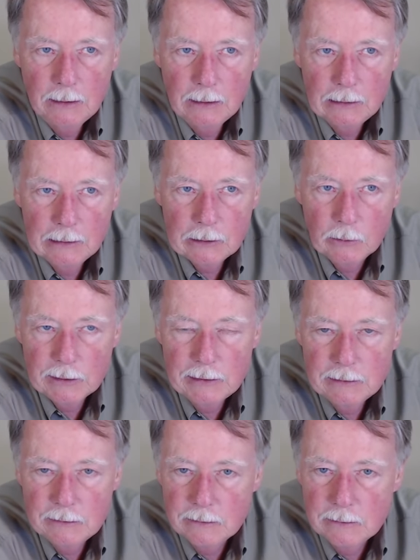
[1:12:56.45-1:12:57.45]
Uh,
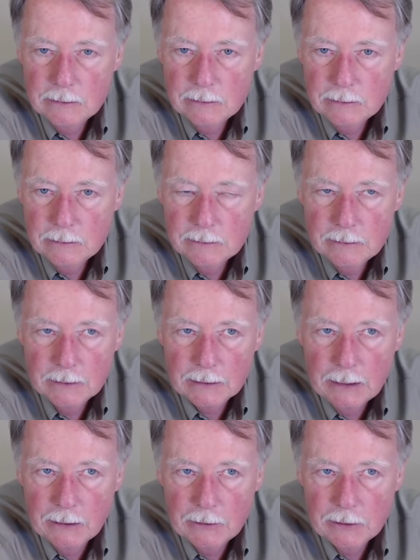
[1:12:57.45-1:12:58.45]
according to the, the
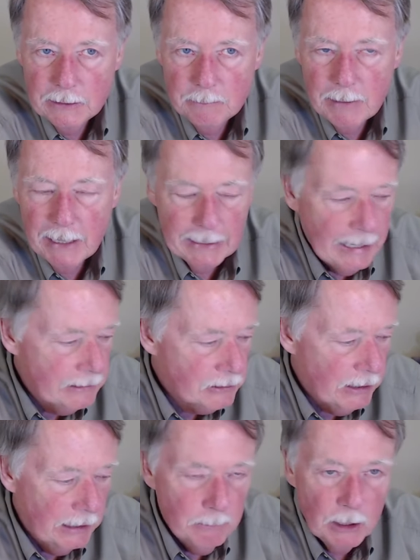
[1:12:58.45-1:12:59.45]
cutter in
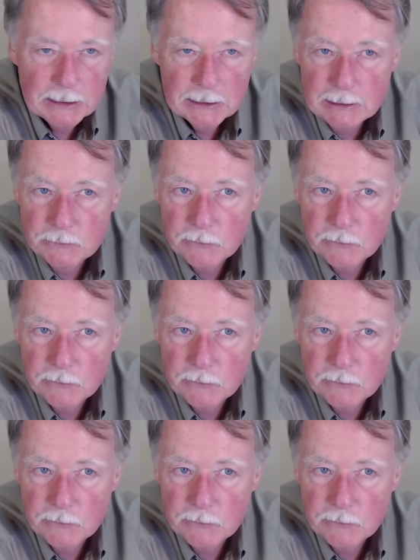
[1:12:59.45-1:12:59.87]
Madagascar I bought these